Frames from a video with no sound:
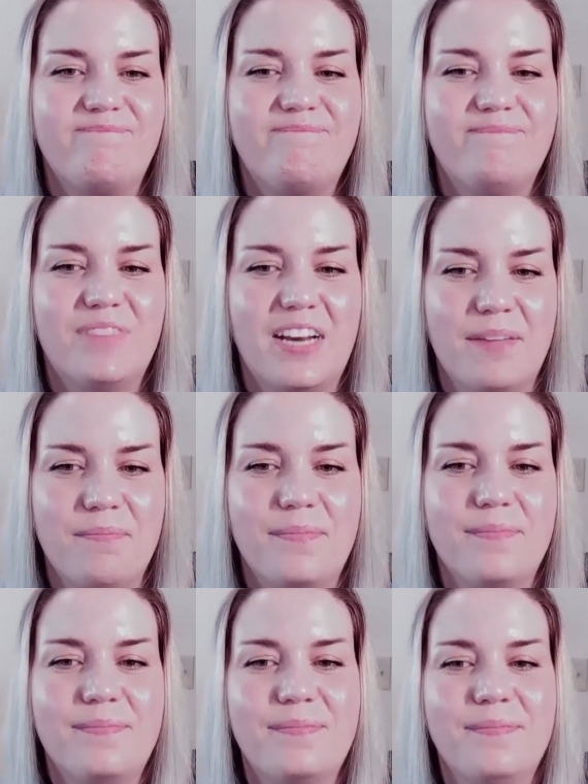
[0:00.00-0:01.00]
but
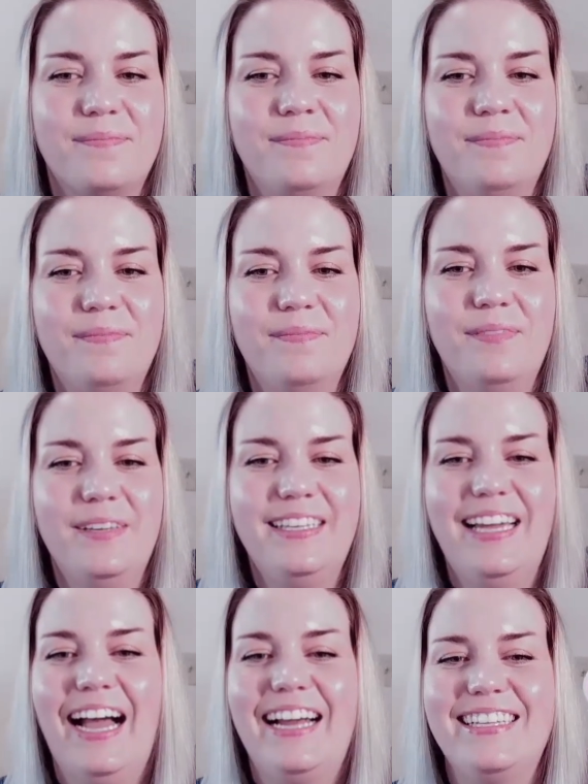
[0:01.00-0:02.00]
I'm
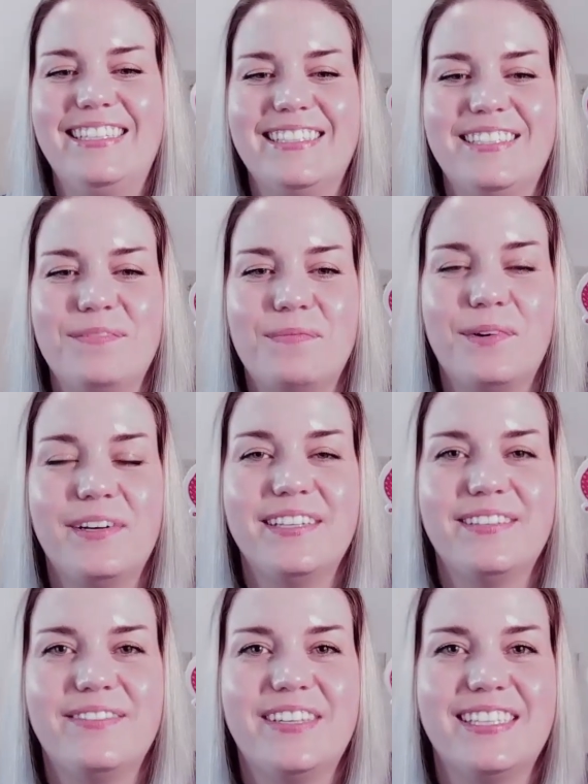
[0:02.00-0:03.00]
kind of
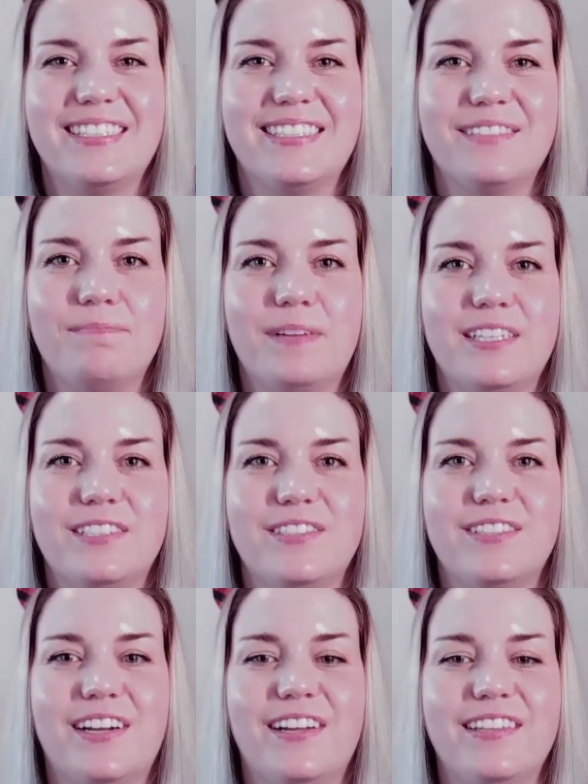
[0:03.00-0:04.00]
disappointed because the
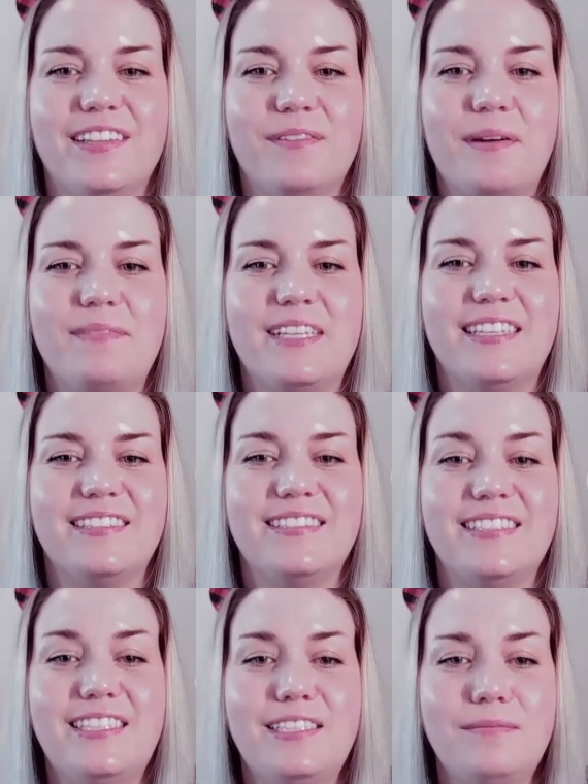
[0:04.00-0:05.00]
picture on the website
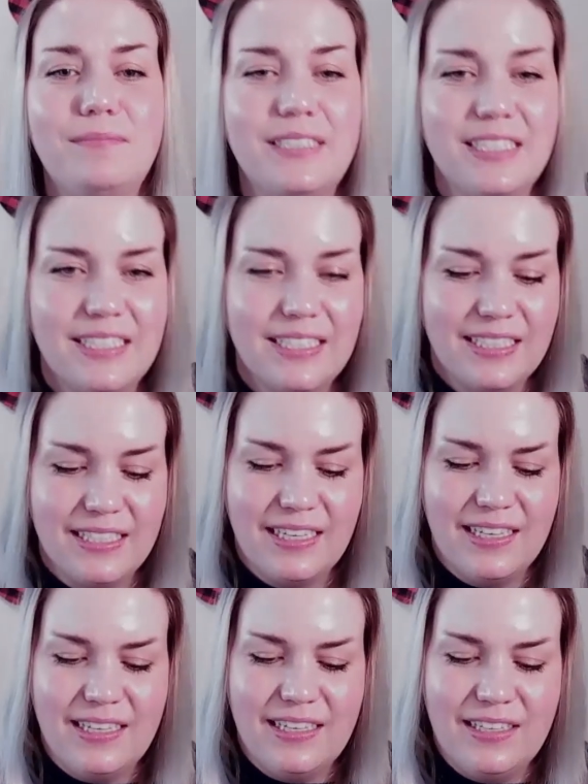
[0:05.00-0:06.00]
seemed
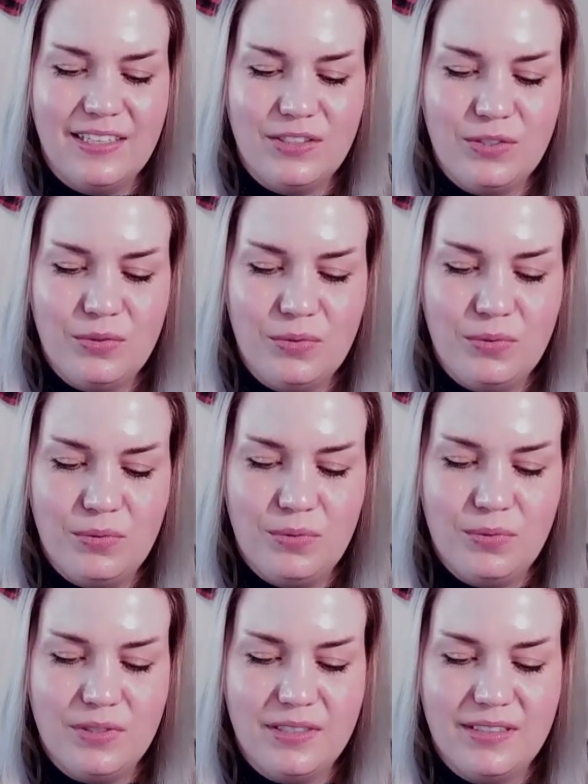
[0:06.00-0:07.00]

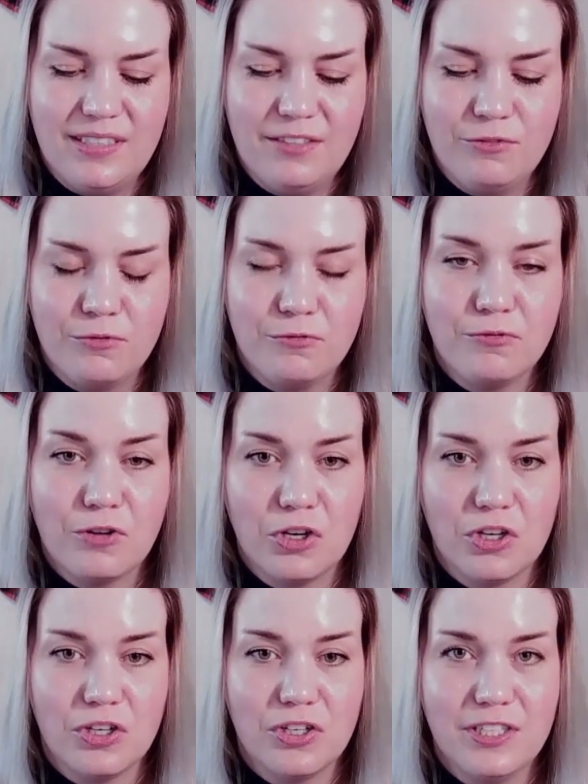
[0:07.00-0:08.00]
to
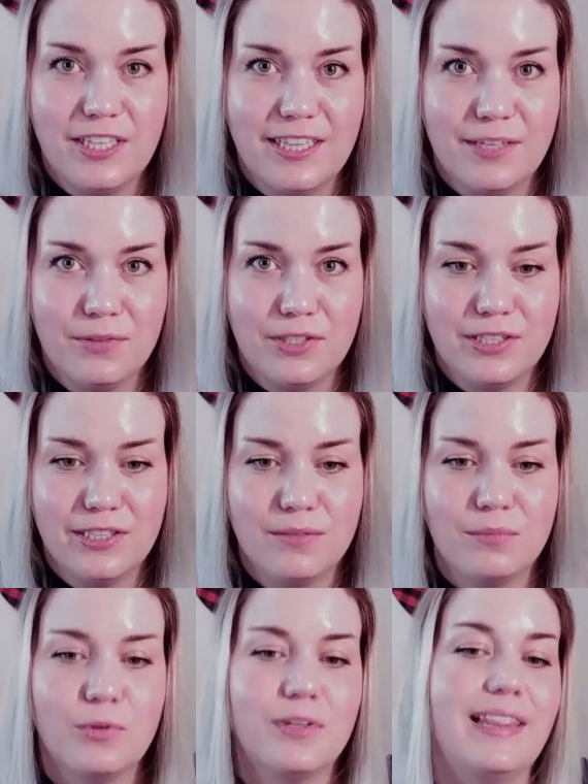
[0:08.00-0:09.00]
infer that they would look a little
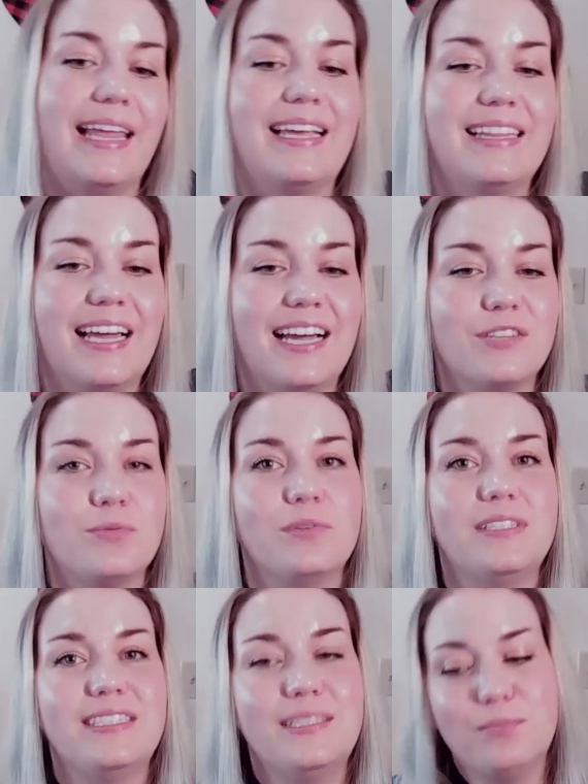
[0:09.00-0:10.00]
more like the actual
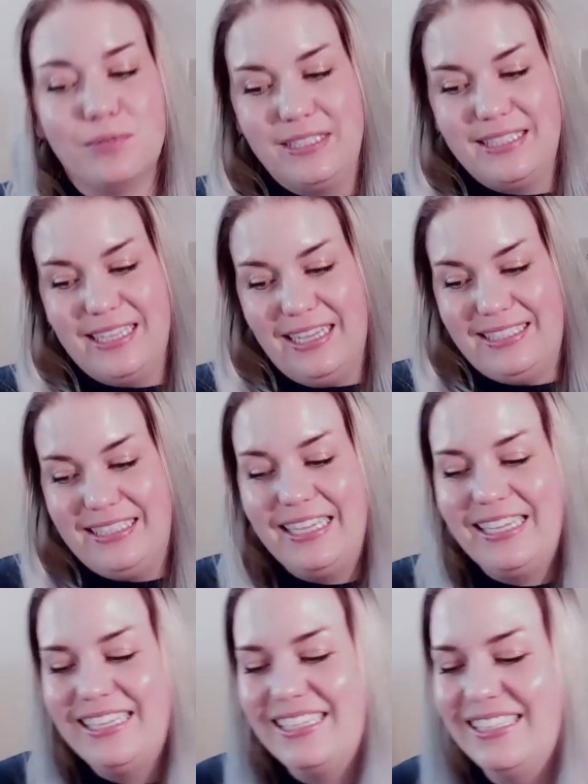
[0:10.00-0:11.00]
Disney
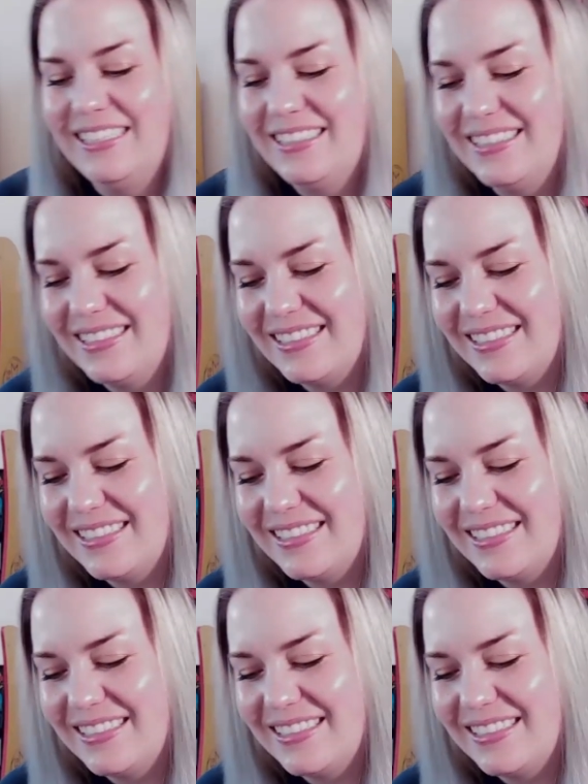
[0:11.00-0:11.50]
princesses.